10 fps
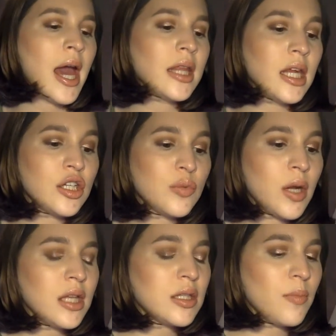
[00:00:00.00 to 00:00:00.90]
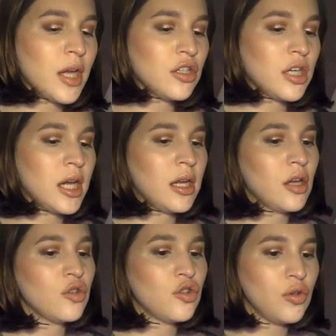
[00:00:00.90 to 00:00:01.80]
And then I just wanted to mention
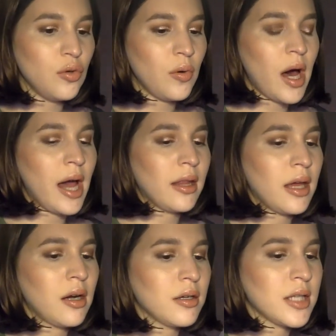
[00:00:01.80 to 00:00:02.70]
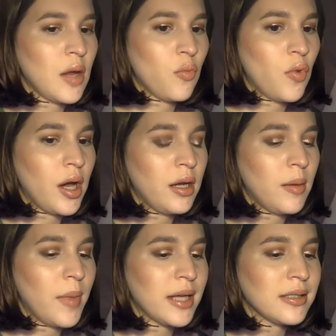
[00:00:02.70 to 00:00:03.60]
two eyeliners and one
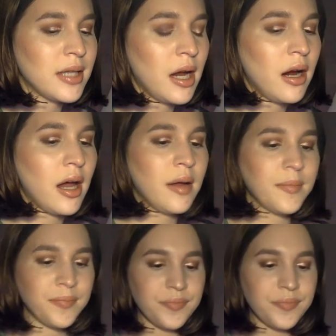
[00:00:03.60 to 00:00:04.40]
mascara.